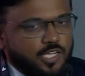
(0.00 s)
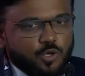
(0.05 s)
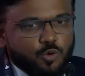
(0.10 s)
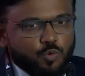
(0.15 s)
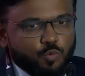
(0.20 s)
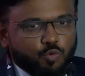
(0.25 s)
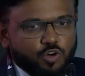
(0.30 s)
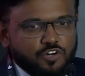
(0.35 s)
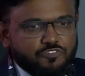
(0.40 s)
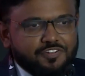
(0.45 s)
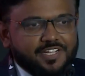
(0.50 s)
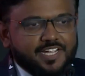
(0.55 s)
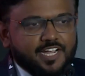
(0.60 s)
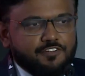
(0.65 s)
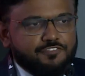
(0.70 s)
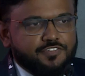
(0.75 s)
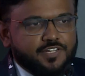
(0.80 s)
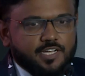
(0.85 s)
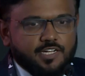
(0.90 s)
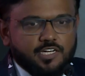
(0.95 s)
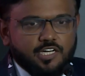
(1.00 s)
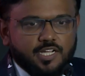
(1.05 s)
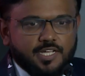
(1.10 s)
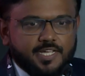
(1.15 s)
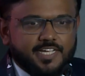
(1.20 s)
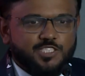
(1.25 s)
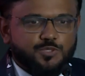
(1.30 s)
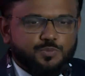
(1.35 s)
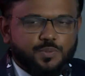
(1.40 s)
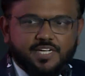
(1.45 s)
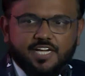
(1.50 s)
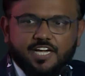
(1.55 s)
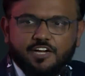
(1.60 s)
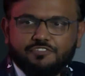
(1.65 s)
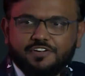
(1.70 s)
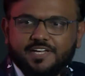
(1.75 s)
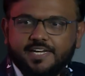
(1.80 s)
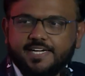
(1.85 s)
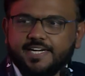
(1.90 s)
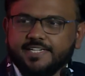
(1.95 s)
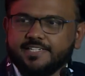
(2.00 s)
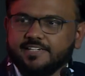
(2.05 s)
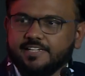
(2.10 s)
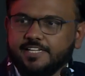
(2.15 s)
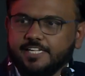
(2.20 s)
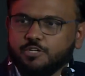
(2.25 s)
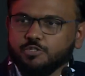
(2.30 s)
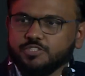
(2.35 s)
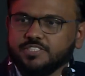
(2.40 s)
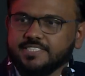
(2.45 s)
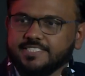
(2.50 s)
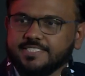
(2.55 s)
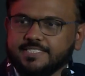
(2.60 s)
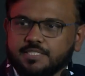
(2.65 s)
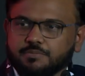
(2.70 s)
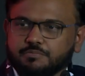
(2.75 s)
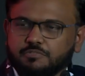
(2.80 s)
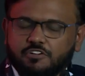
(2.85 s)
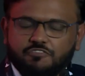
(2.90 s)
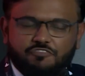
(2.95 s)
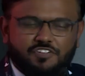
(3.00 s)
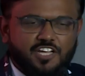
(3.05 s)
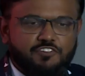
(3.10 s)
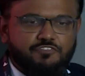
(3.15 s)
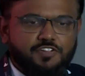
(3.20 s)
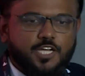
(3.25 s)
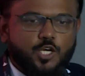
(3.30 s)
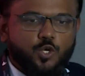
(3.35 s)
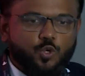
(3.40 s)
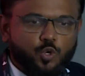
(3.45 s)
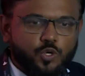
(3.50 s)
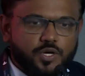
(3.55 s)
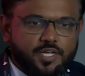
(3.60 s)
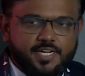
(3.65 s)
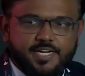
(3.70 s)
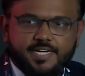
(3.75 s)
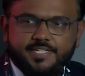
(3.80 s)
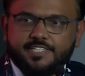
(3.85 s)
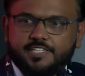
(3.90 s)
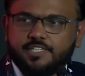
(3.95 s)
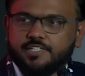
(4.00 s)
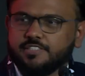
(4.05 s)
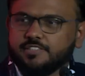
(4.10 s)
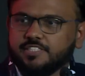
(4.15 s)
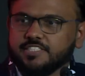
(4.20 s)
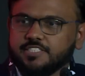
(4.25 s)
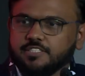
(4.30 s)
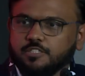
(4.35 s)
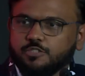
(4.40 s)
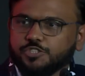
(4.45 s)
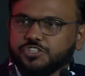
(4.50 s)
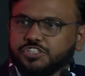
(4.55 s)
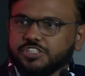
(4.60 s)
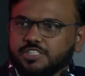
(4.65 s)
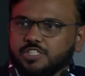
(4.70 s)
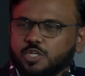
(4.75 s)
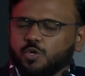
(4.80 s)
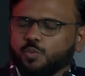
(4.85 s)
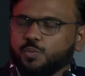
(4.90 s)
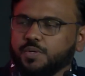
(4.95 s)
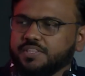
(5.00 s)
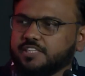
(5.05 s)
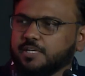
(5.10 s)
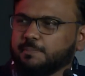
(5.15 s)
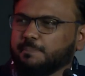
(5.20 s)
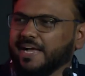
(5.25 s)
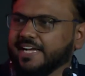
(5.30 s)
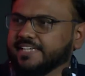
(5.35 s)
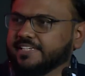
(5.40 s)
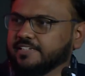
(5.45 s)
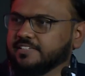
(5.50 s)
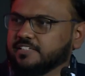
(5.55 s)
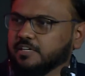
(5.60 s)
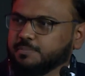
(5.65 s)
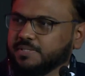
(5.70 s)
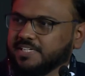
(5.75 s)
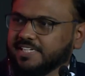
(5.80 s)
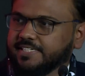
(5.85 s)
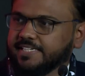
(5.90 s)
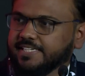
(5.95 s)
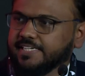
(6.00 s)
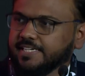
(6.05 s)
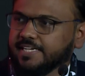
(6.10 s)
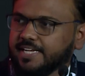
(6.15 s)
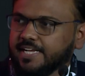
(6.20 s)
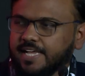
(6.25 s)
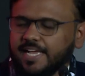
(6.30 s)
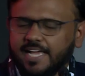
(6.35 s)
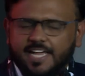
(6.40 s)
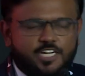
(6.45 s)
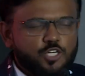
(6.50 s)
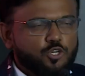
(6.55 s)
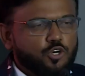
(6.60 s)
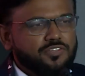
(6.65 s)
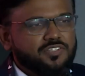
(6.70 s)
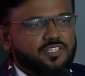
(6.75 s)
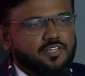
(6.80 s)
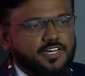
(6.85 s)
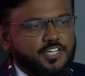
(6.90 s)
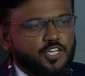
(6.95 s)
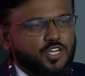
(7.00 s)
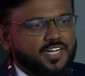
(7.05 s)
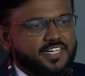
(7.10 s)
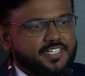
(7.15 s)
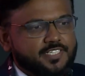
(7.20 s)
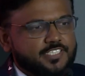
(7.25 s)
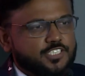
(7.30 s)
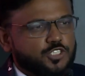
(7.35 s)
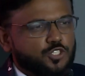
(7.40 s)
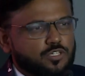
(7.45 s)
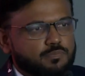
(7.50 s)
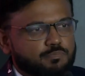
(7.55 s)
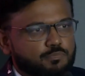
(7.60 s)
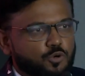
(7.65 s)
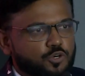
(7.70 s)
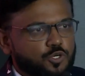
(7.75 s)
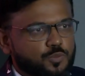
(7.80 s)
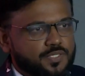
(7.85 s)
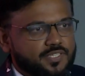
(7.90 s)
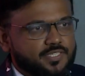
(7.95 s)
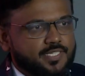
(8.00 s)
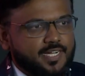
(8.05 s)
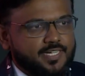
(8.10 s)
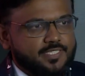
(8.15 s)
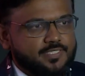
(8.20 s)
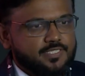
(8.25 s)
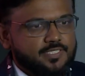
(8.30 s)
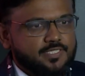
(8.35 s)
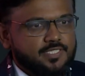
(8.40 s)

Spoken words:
What we have done is we have created an ecosystem where we co-created the solution with the banking community and got the regulators on board with that.